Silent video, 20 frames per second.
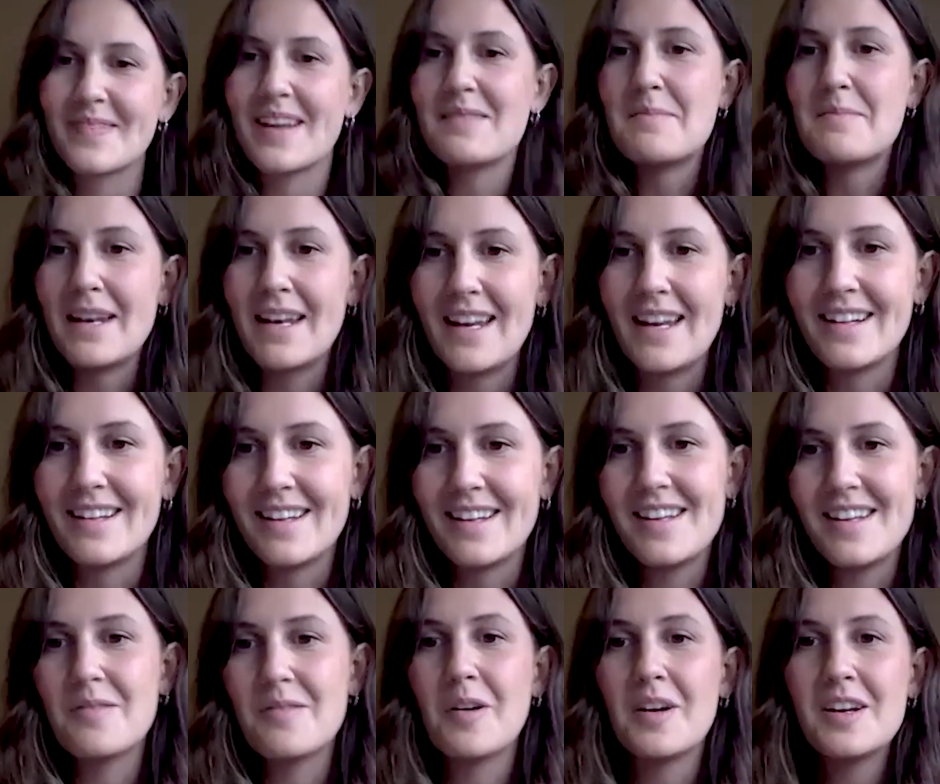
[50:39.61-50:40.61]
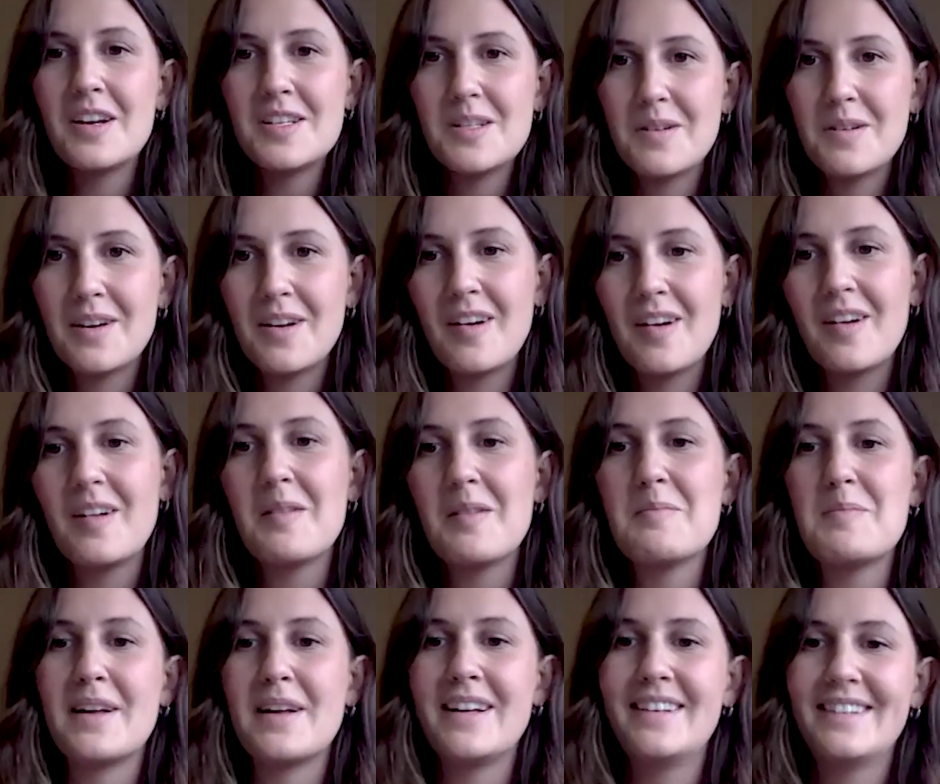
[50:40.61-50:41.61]
admitting like you want to do it
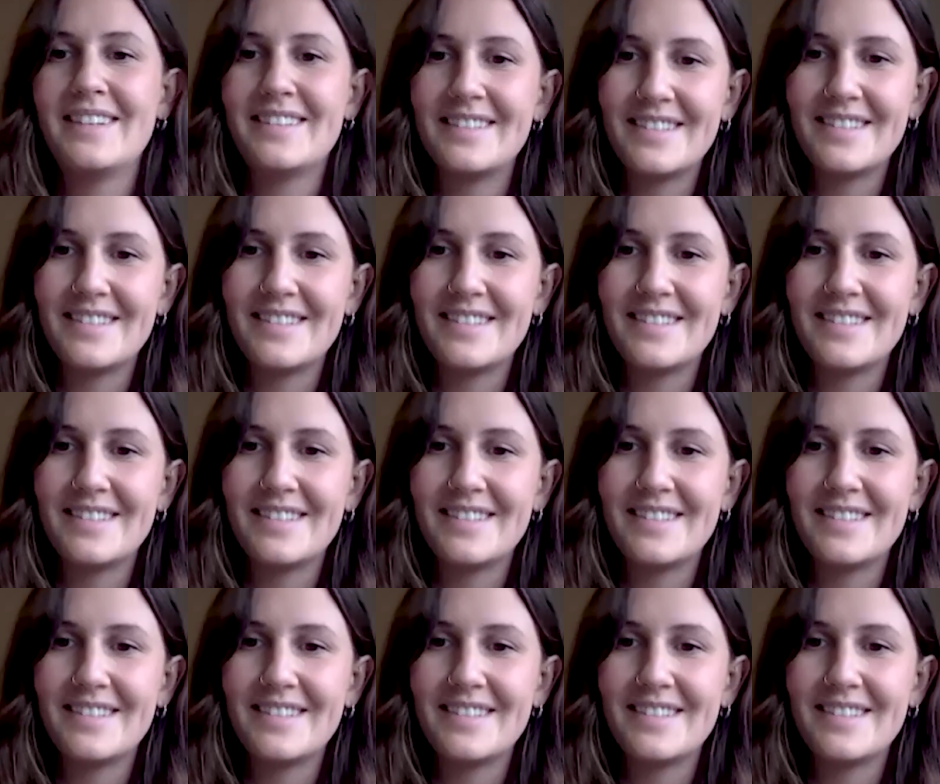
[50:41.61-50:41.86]
all but